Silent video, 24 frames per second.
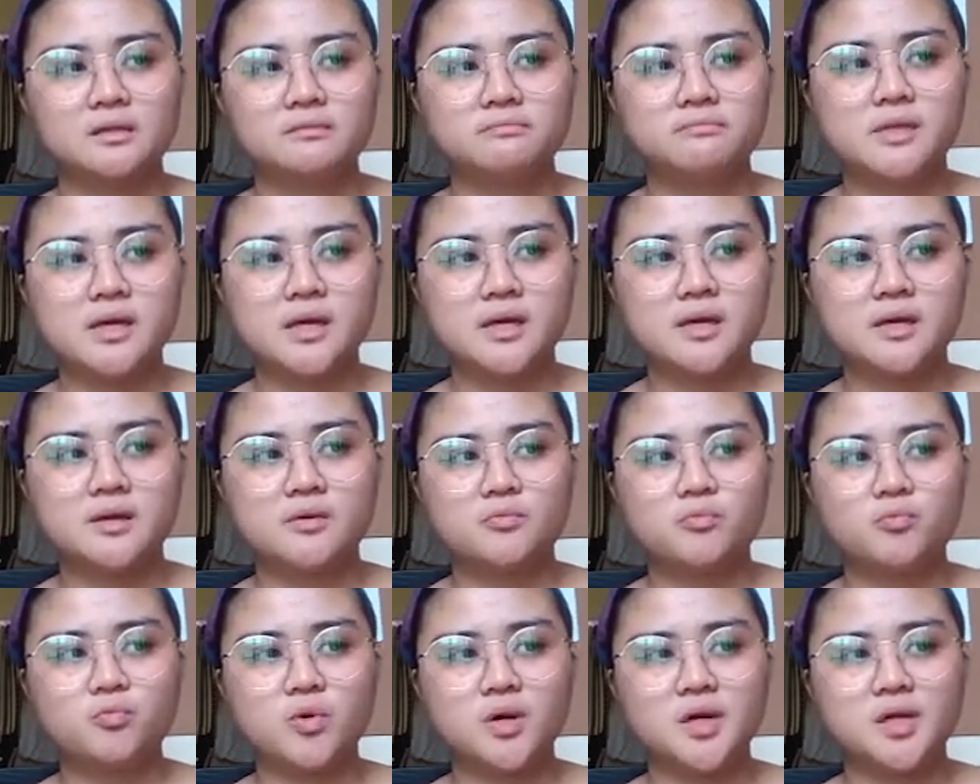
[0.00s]
they
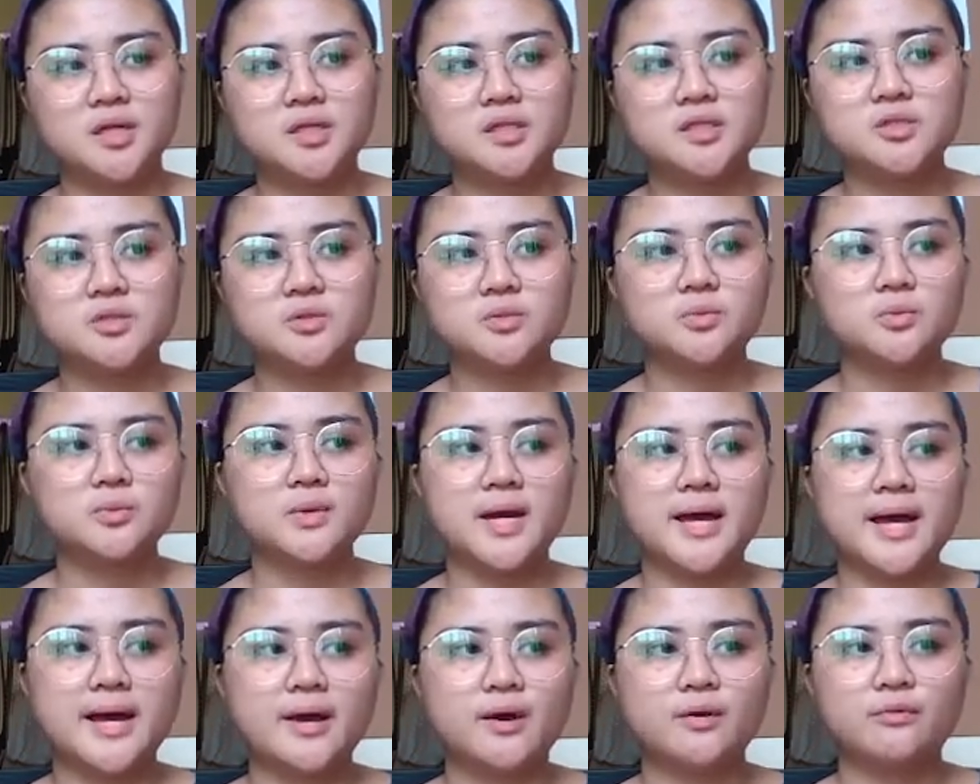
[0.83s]
wanted to
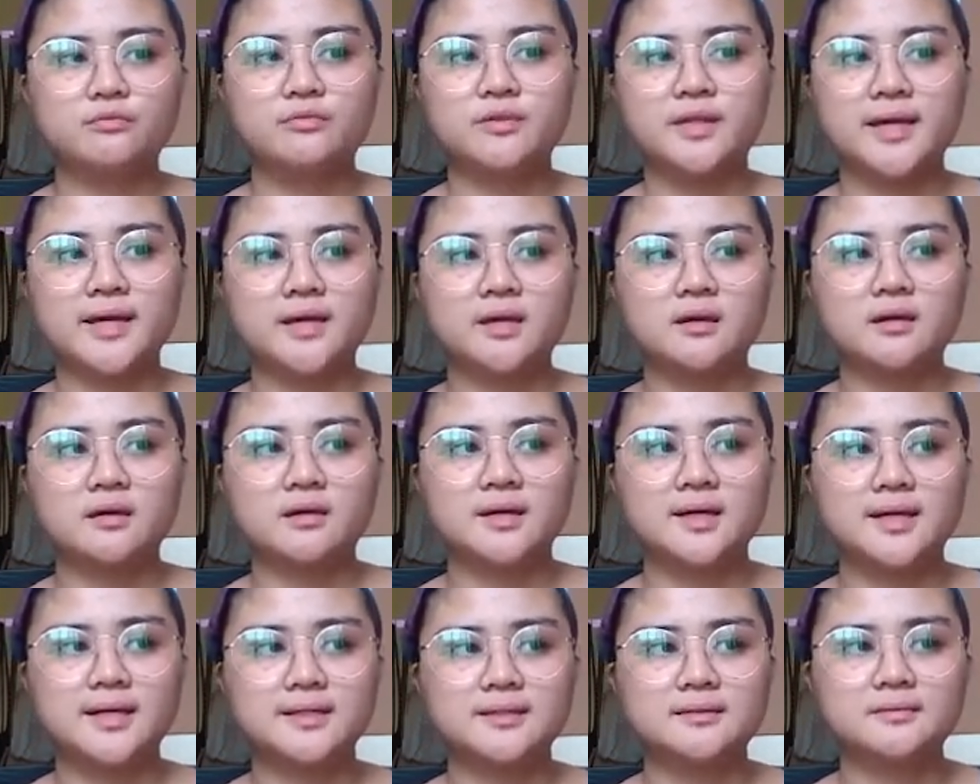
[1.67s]
have like
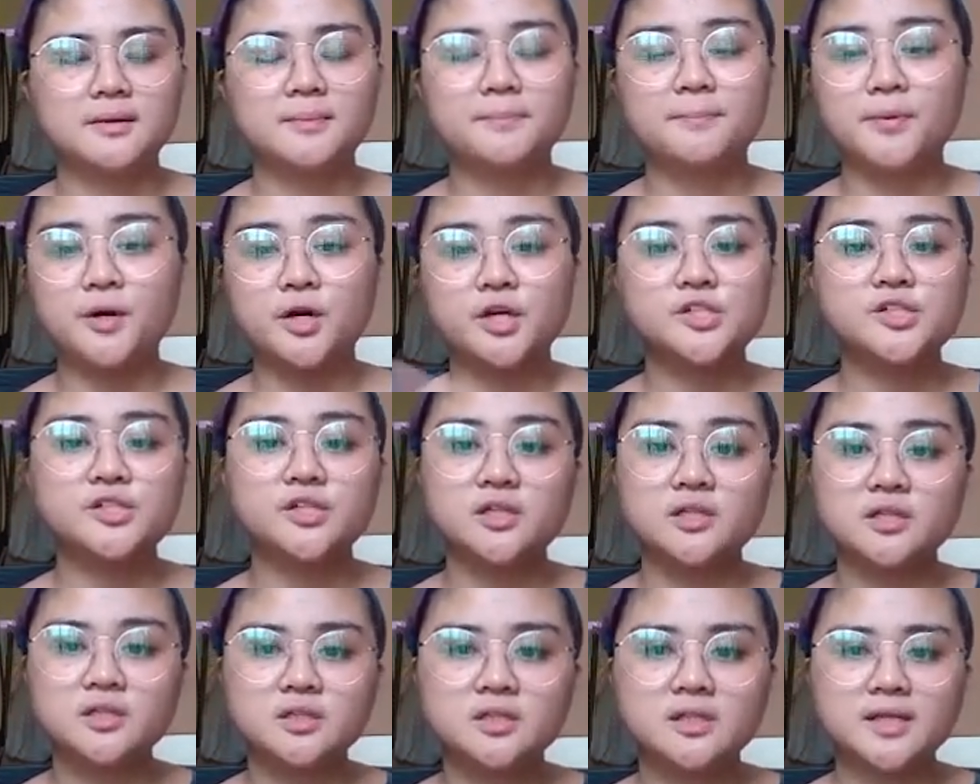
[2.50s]
a
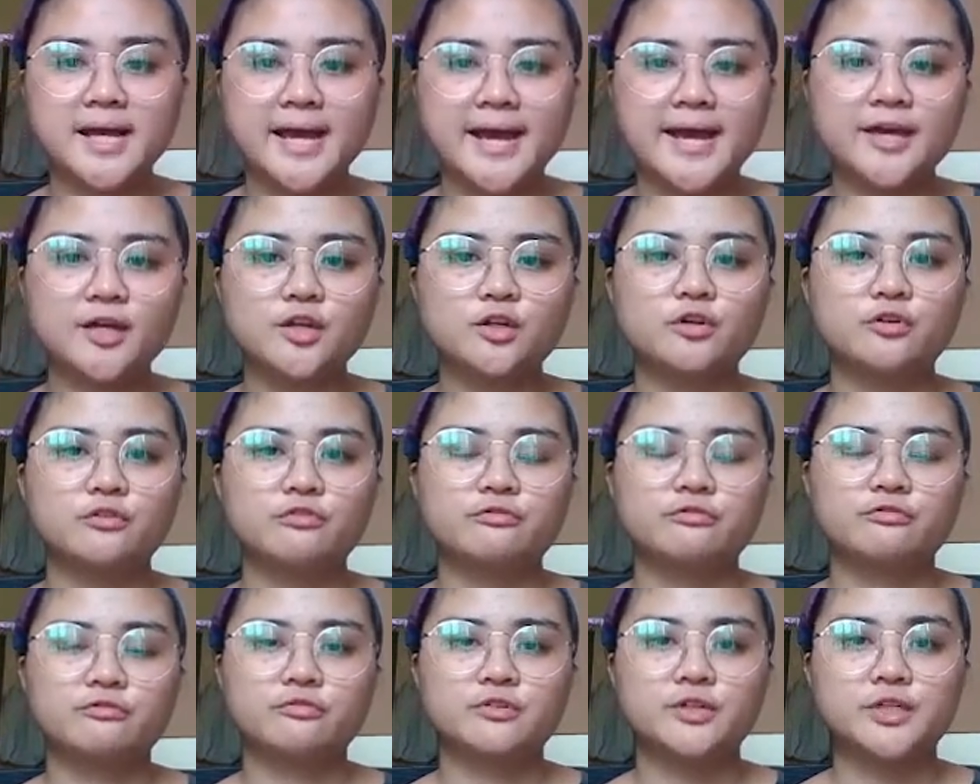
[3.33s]
puzzle kind
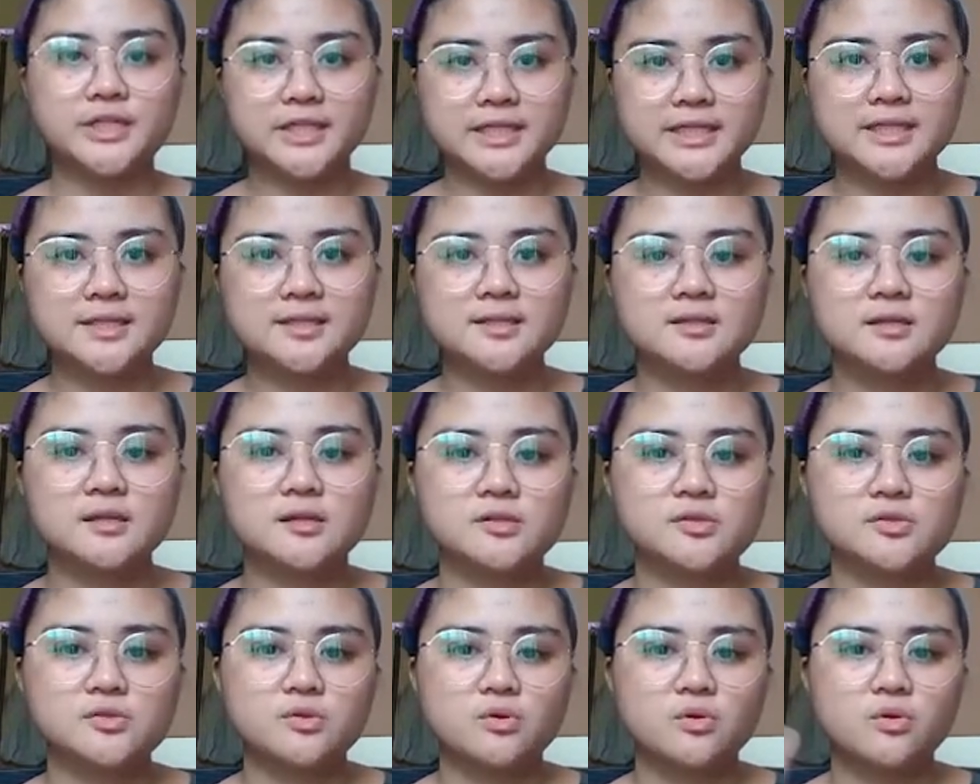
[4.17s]
of grid,
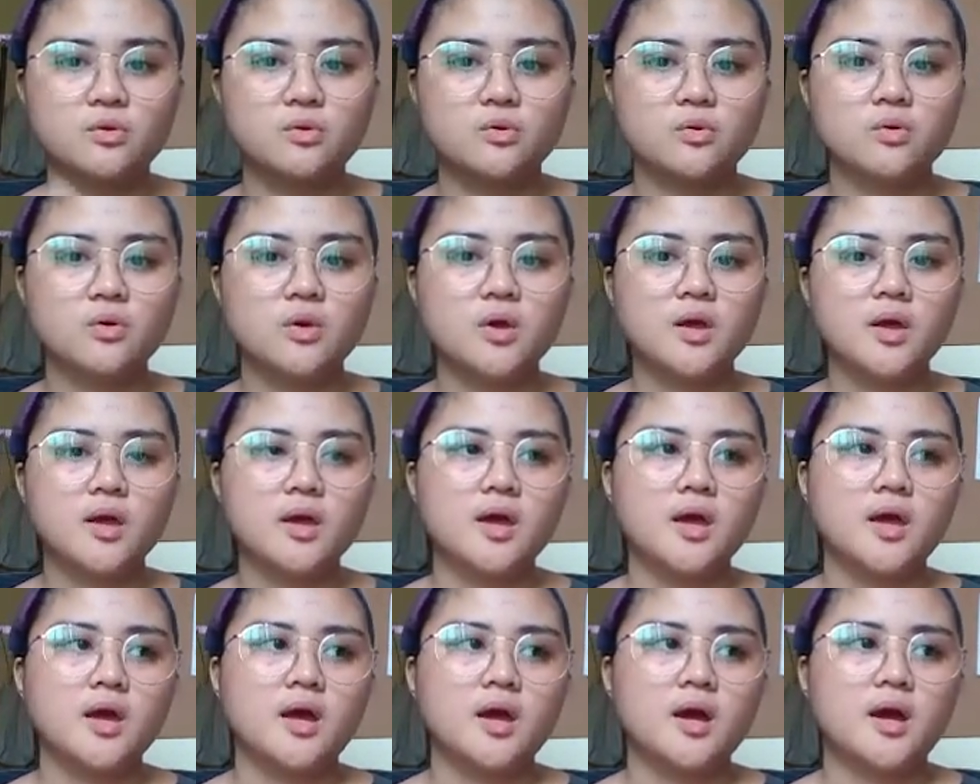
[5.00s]
so
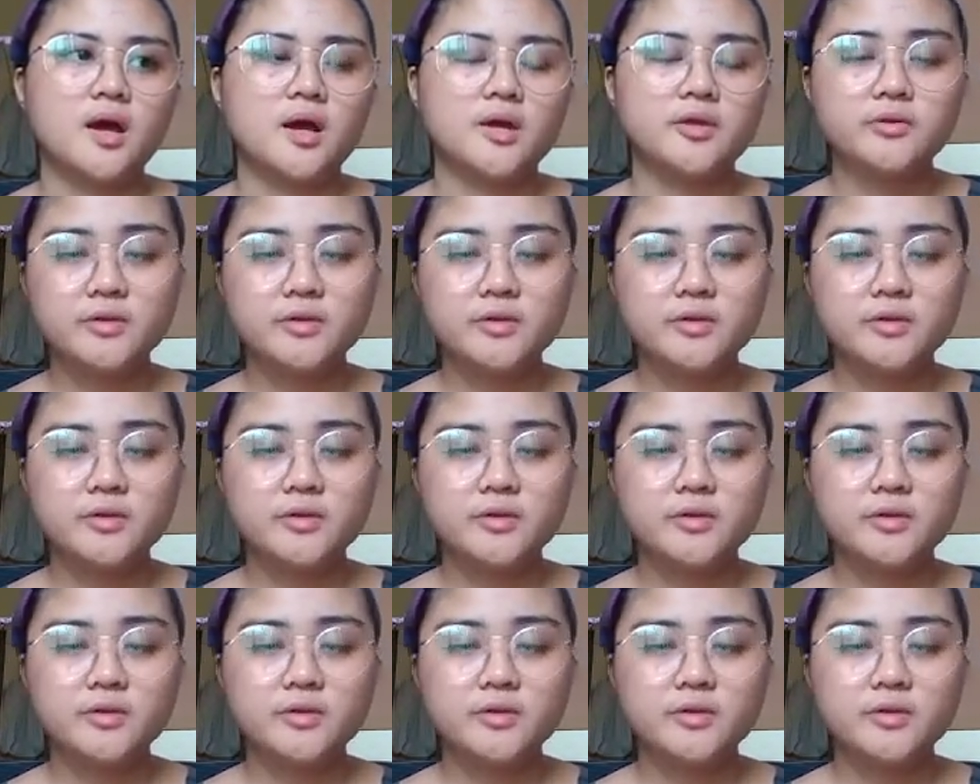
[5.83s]
you